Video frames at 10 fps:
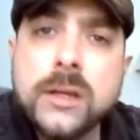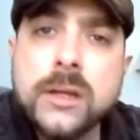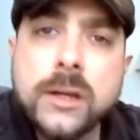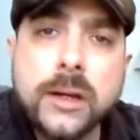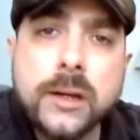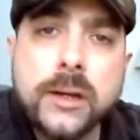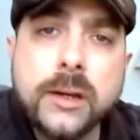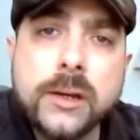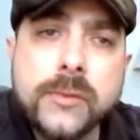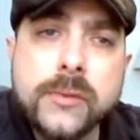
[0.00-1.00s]

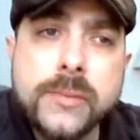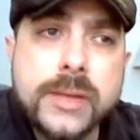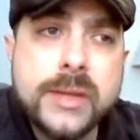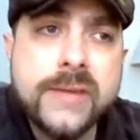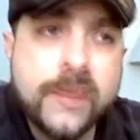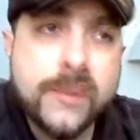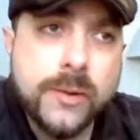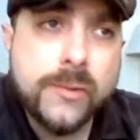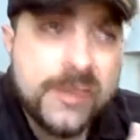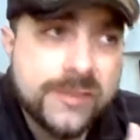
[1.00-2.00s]
it would be a very
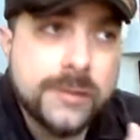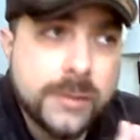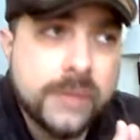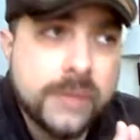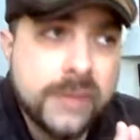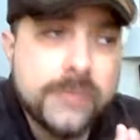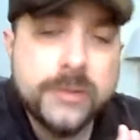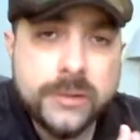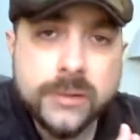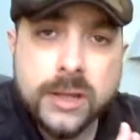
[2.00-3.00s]
reasonable
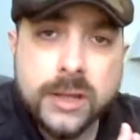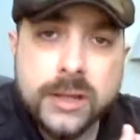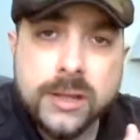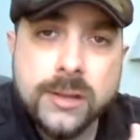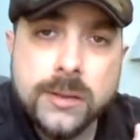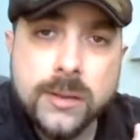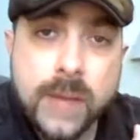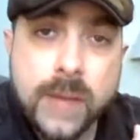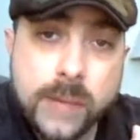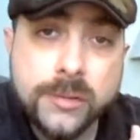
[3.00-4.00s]
assumption to say that the
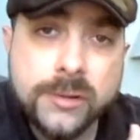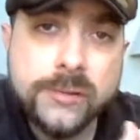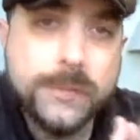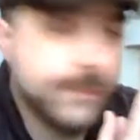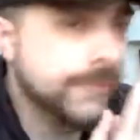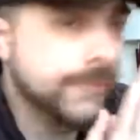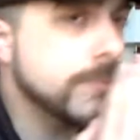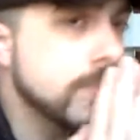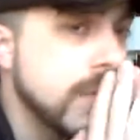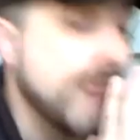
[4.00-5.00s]
Bible is
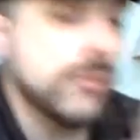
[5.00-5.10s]
not